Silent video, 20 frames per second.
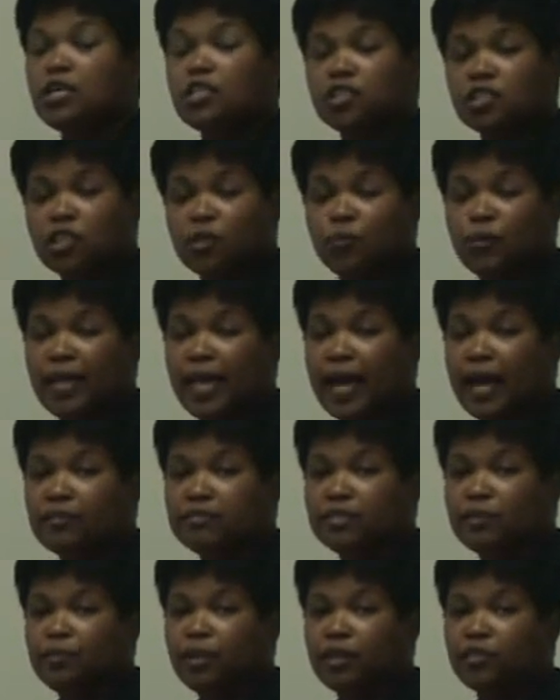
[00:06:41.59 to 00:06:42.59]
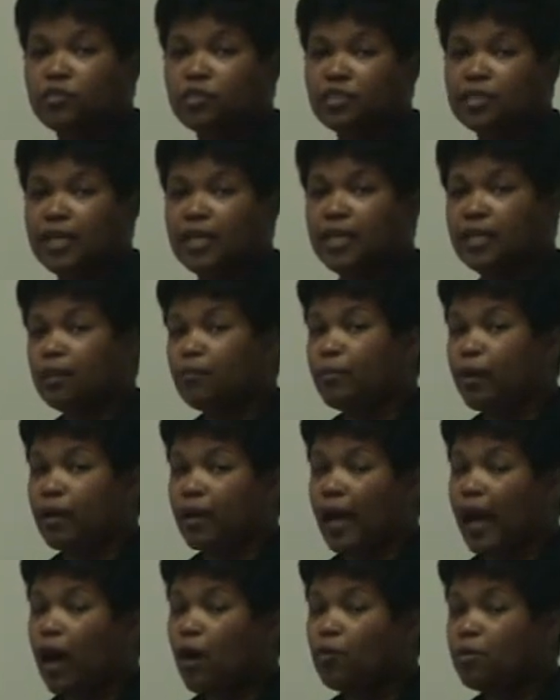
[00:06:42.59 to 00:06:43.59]
so that we have some understanding about
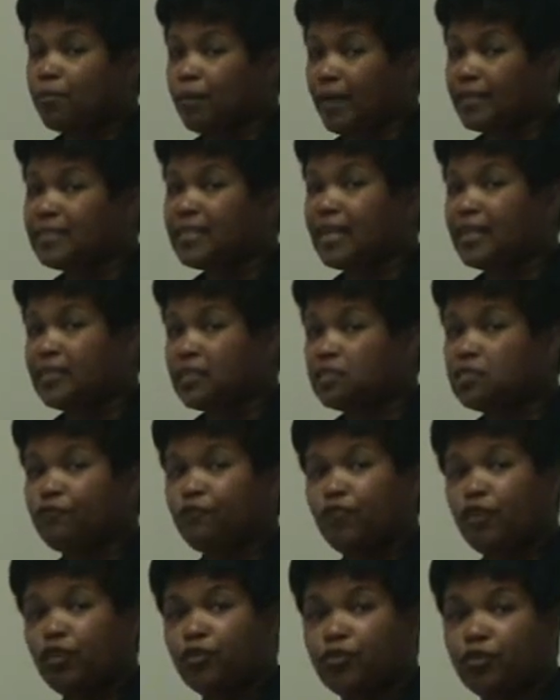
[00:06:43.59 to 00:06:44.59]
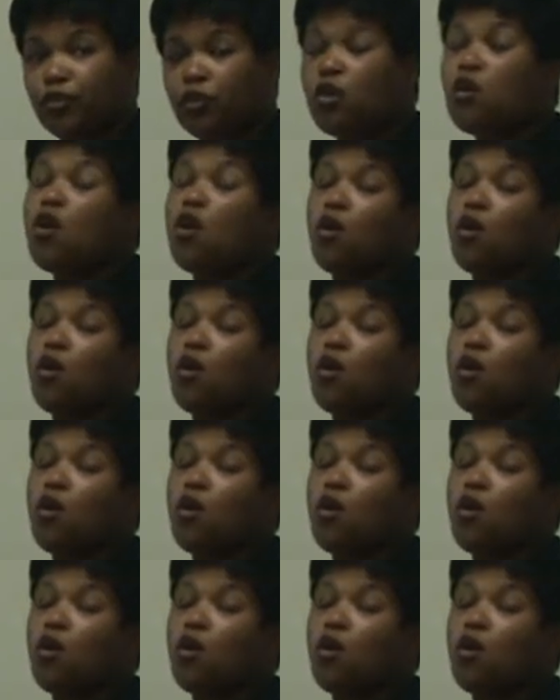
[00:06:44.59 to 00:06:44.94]
how we might take this further